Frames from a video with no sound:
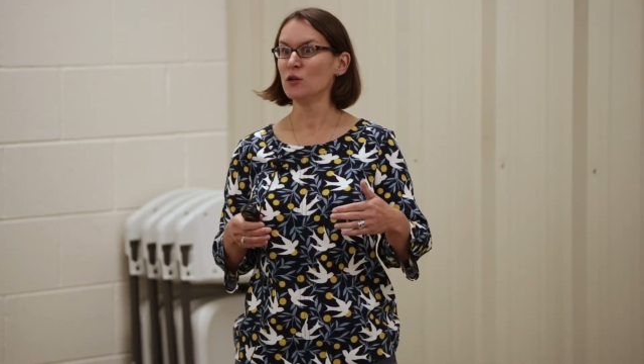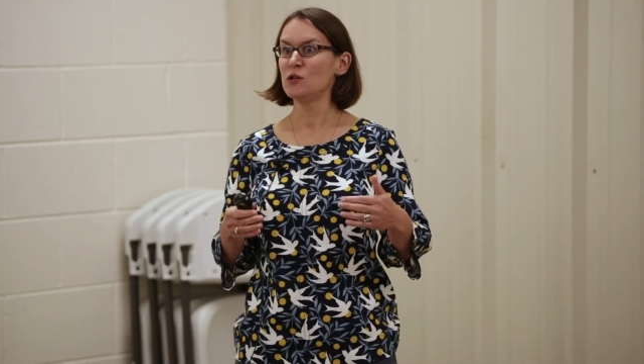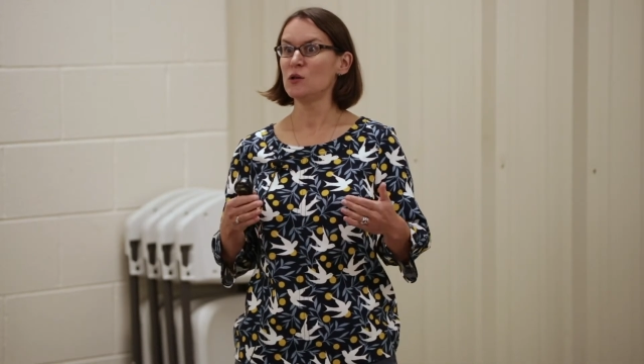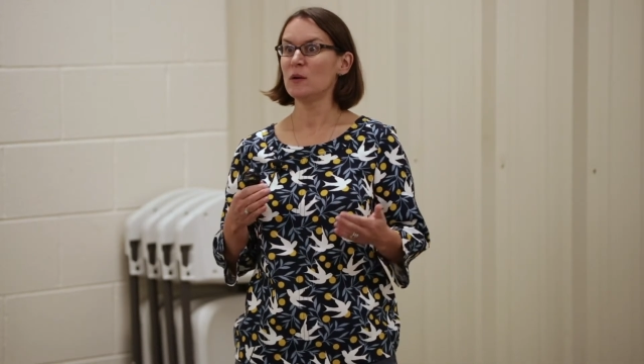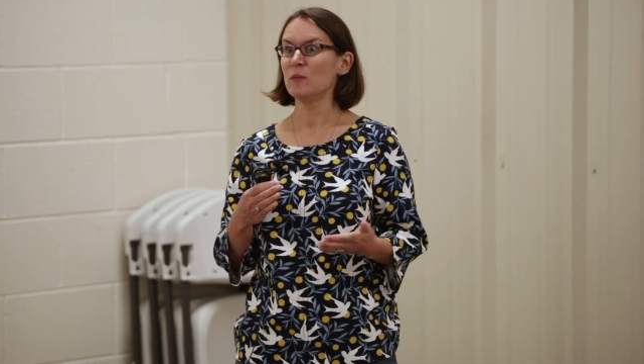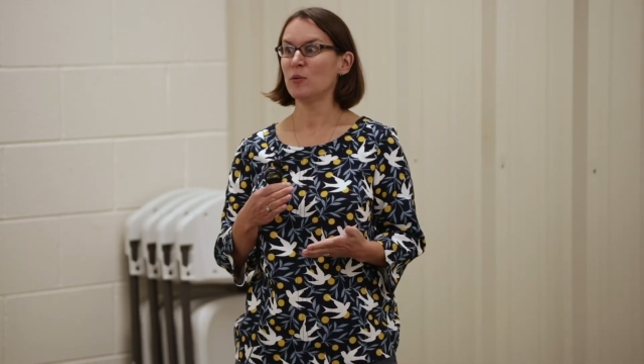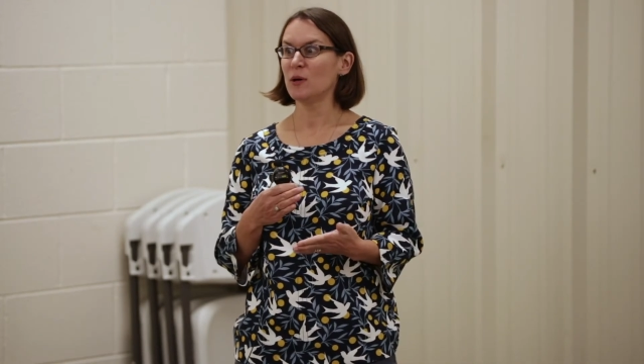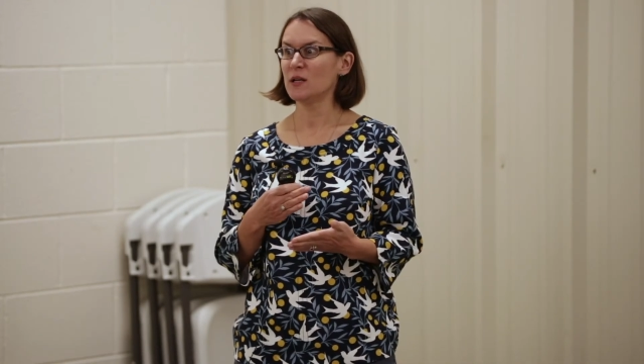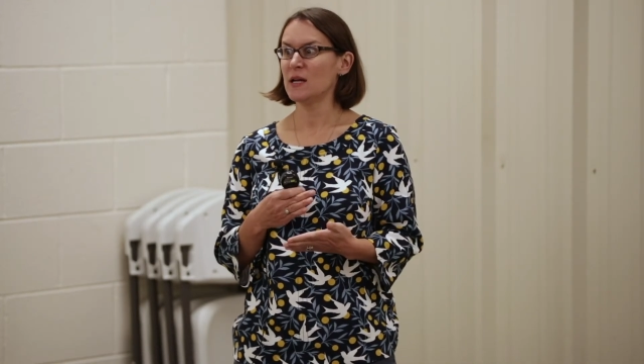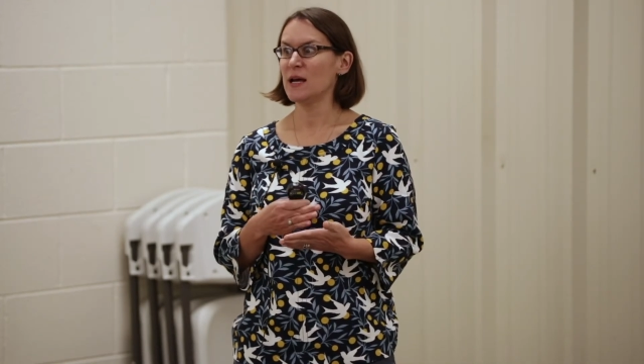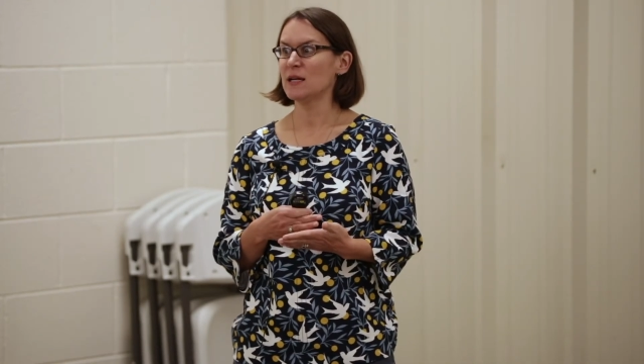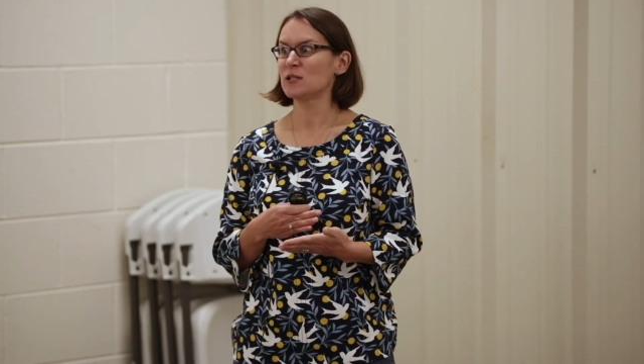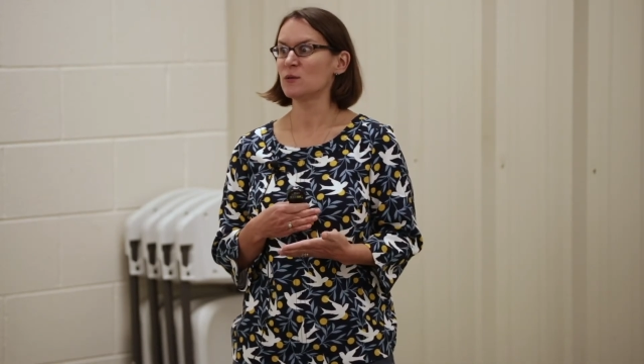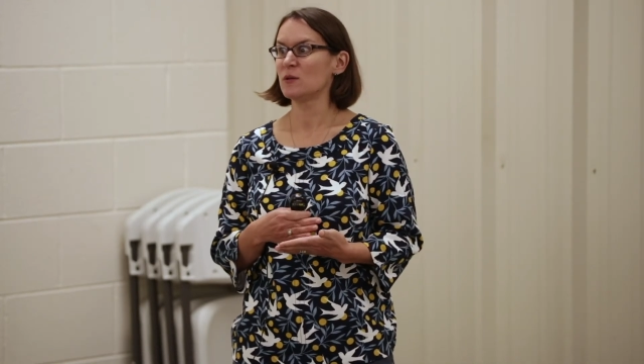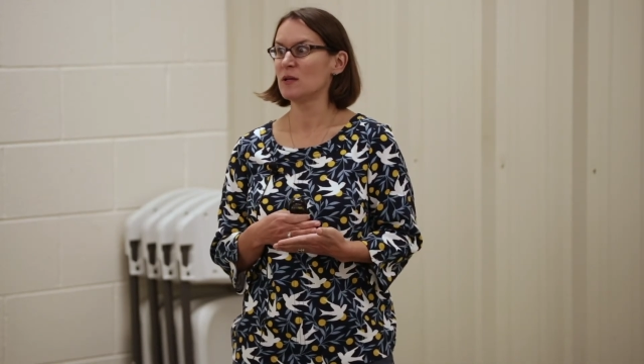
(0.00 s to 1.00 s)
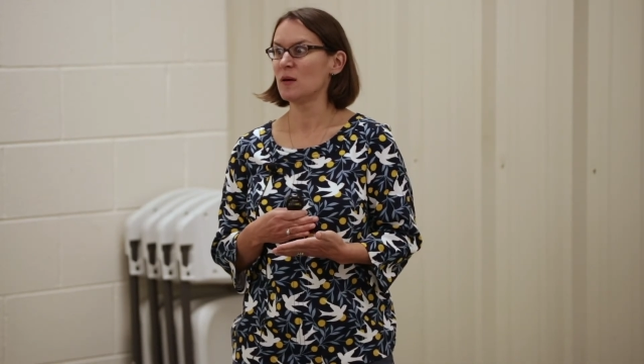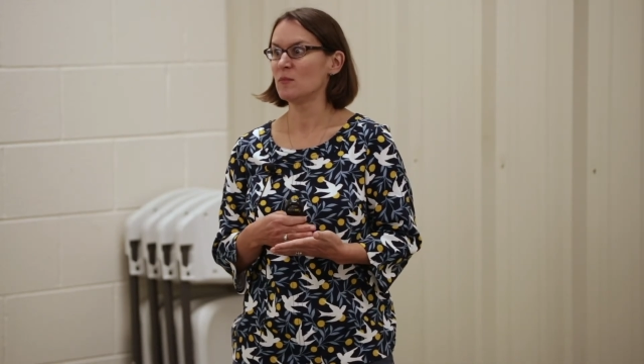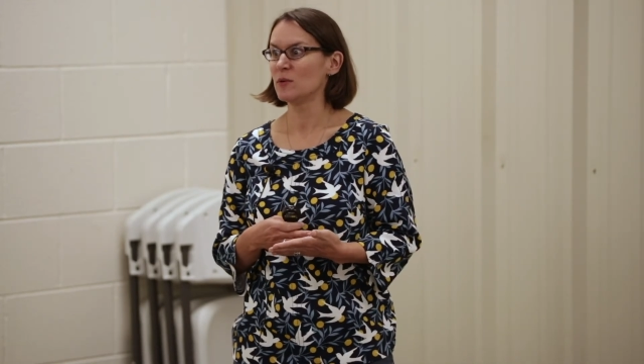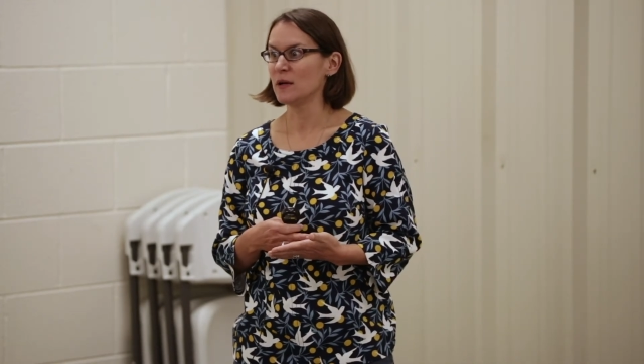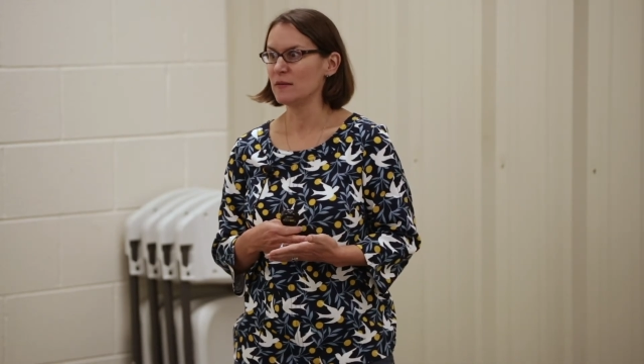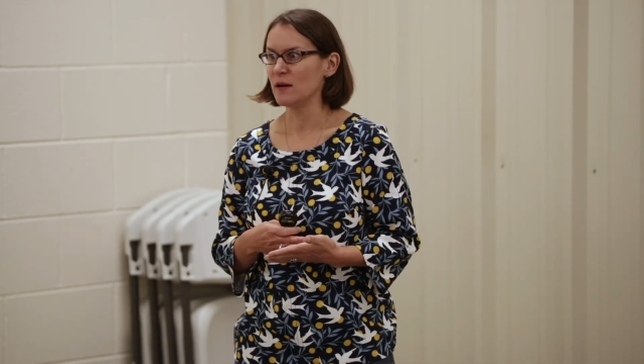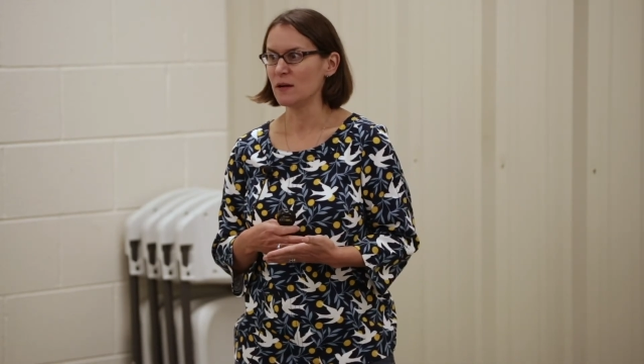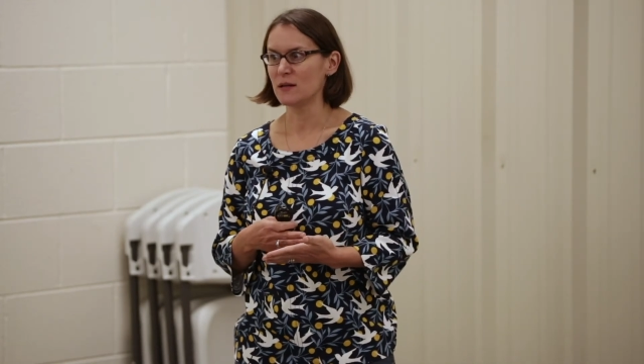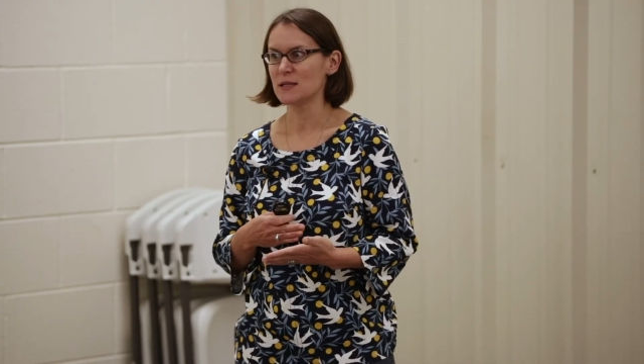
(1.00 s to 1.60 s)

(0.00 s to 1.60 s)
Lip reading: do we put an actual number in there?